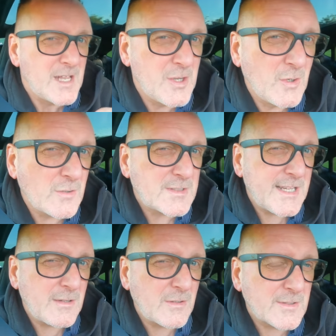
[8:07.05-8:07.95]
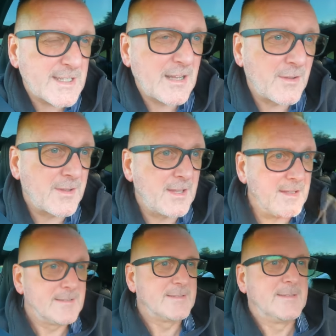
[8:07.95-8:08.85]
Naughty, naughty
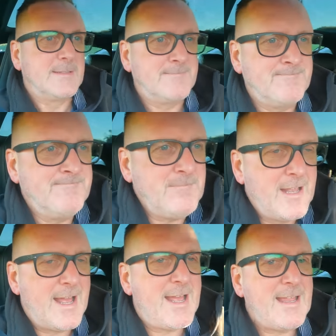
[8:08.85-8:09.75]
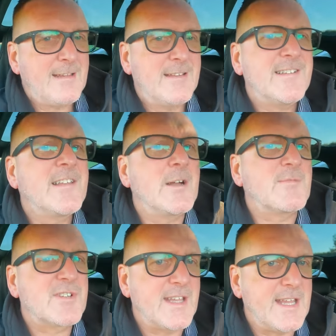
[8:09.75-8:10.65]
London. Hey, listen up,
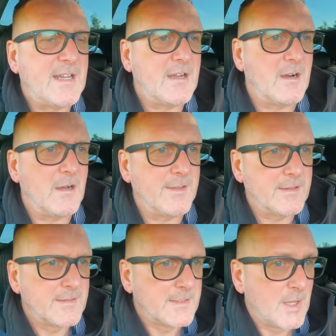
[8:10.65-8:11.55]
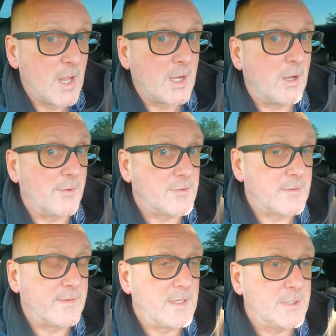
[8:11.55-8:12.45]
Sadiq Khan.
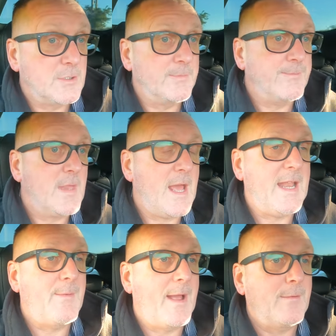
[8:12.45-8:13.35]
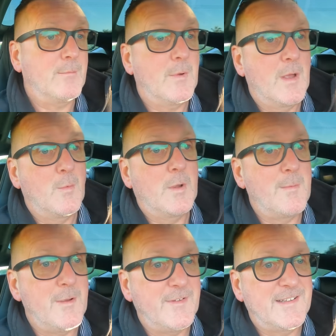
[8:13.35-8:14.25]
Controversial. Anyway, we're
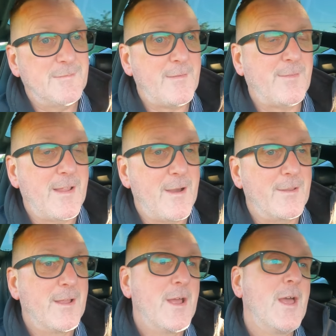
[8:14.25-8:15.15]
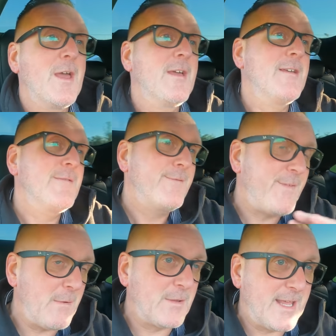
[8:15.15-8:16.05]
moving swiftly on.
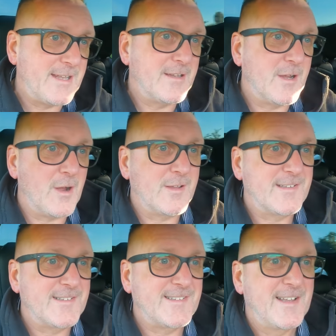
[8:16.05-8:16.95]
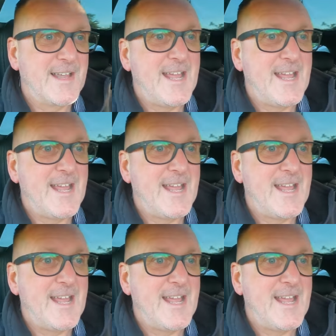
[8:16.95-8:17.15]
Few of the hidden costs.